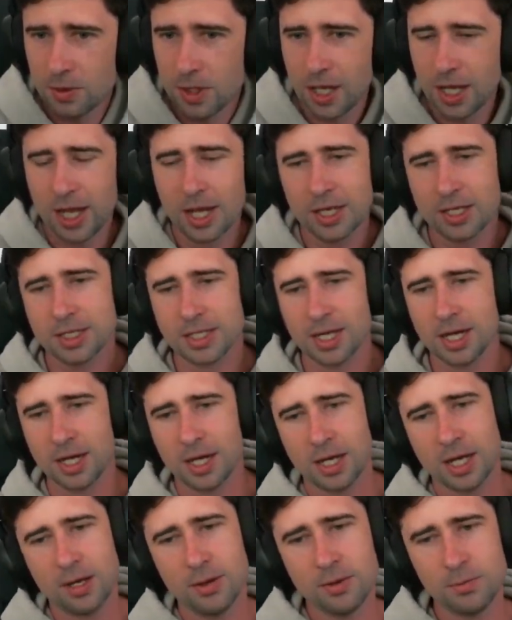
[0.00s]
And
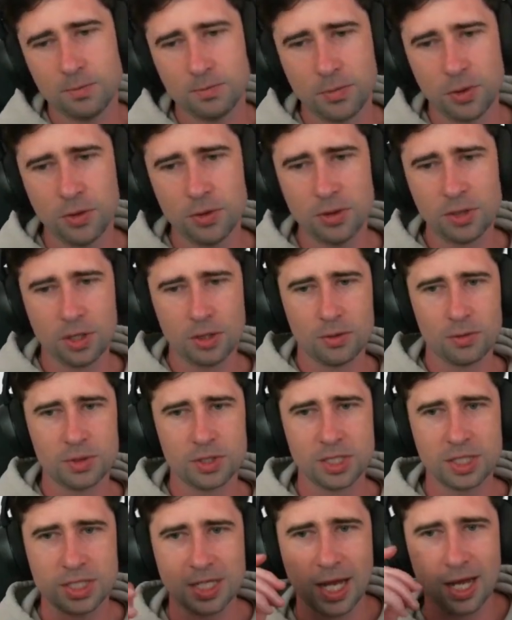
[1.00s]
Moon Girl
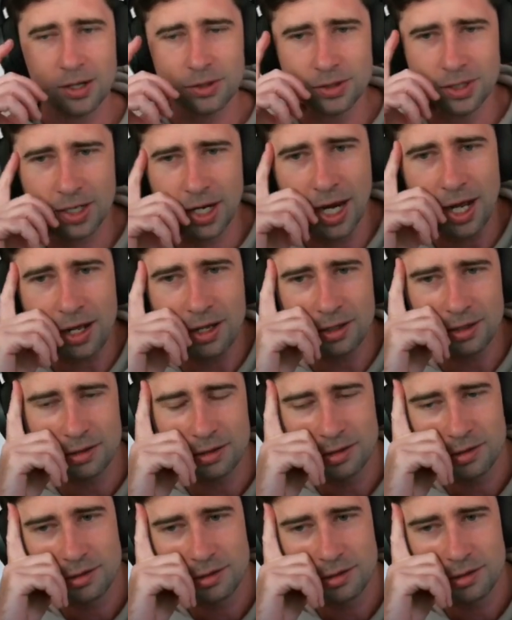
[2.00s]
just held it out.